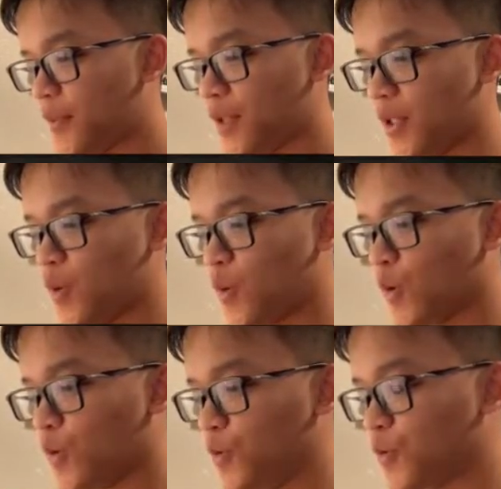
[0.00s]

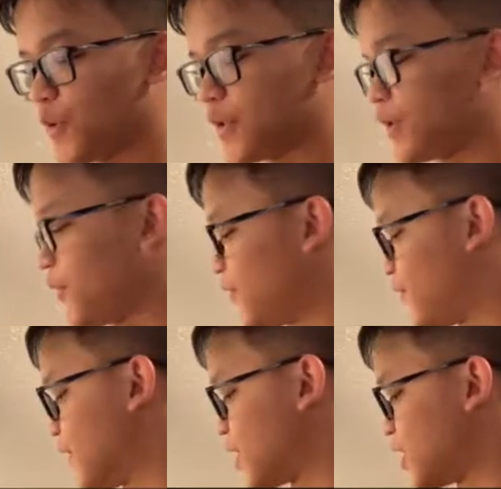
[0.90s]
Hellcore Ultra is going to be
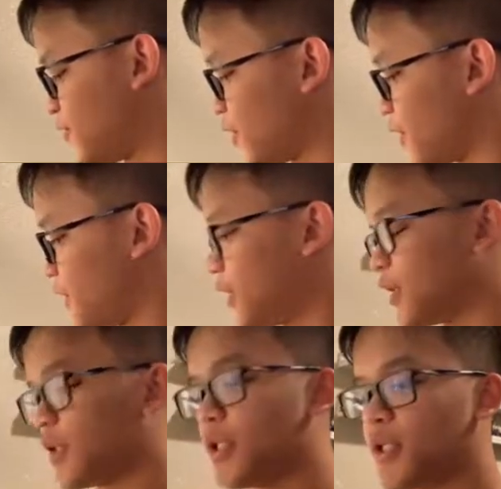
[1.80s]
very, very
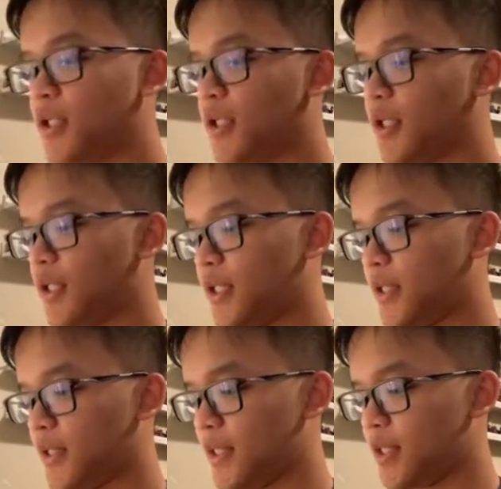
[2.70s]
good
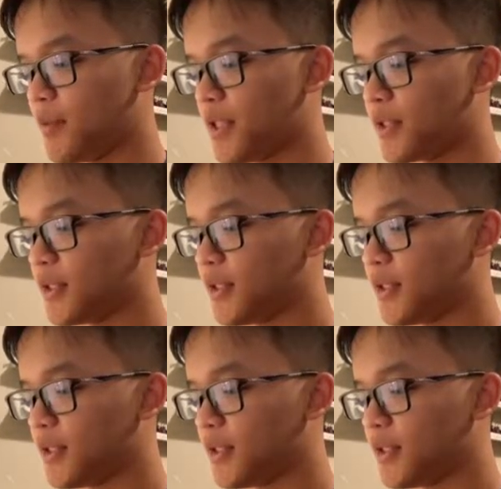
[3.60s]
in the meta.